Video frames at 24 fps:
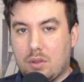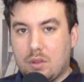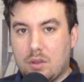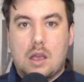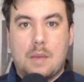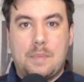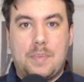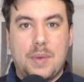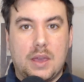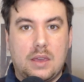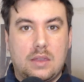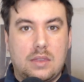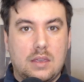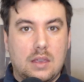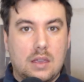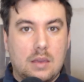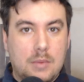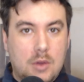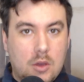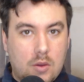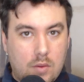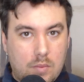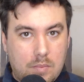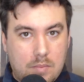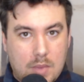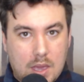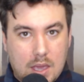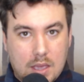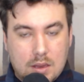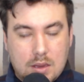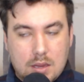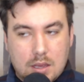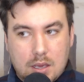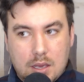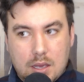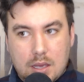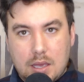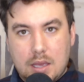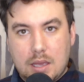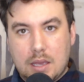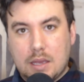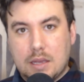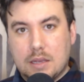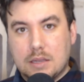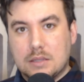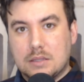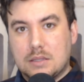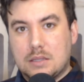A big thing about MANTA
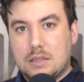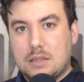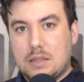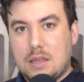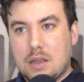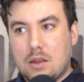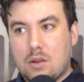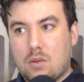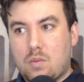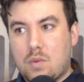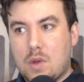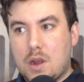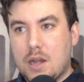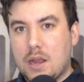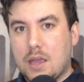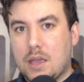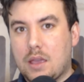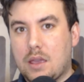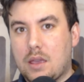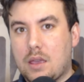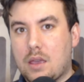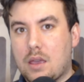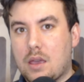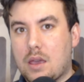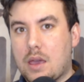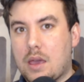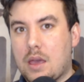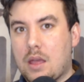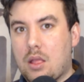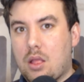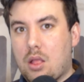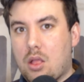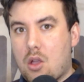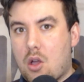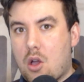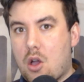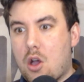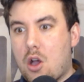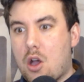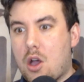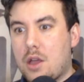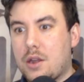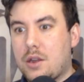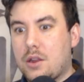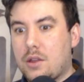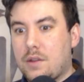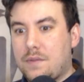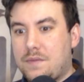is they're running a lot
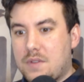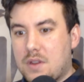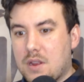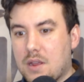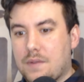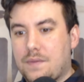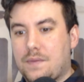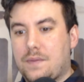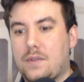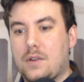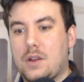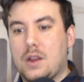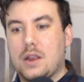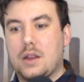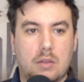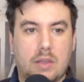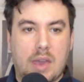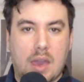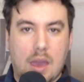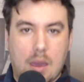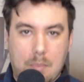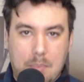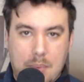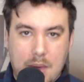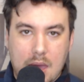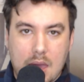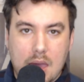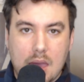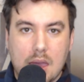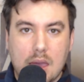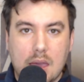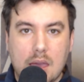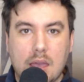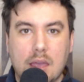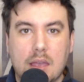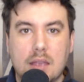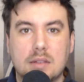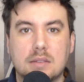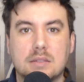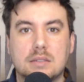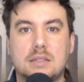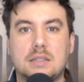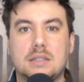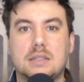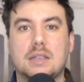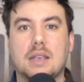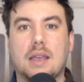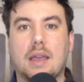of different
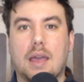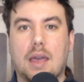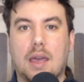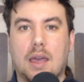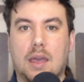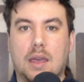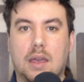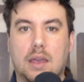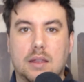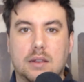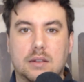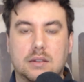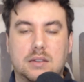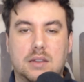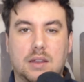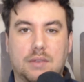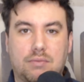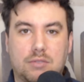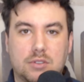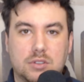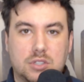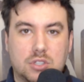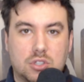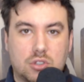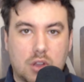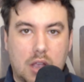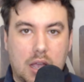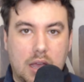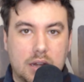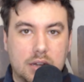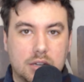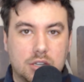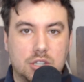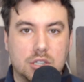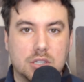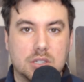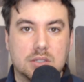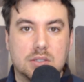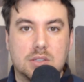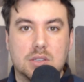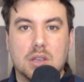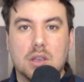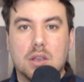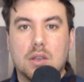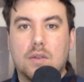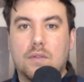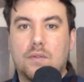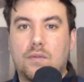campaigns and different strategies
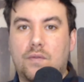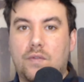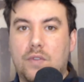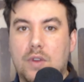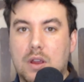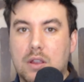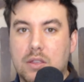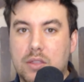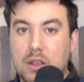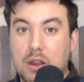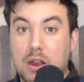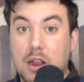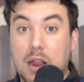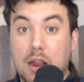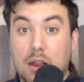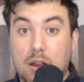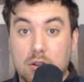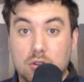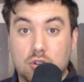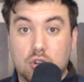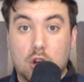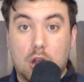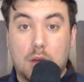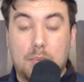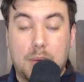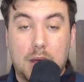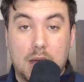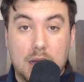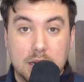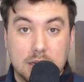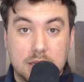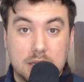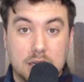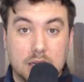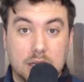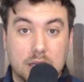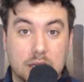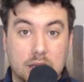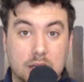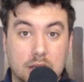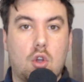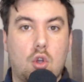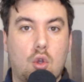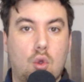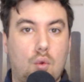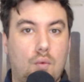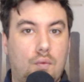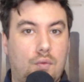for their airdrop hunting
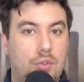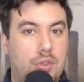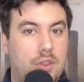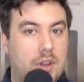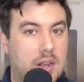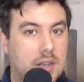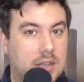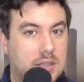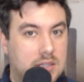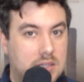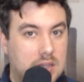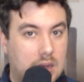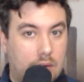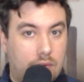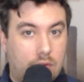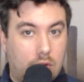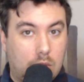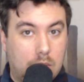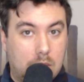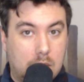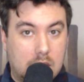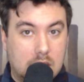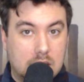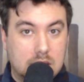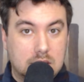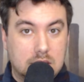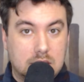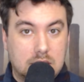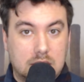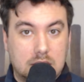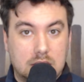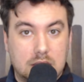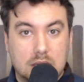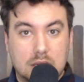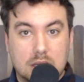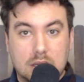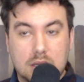over the next several months.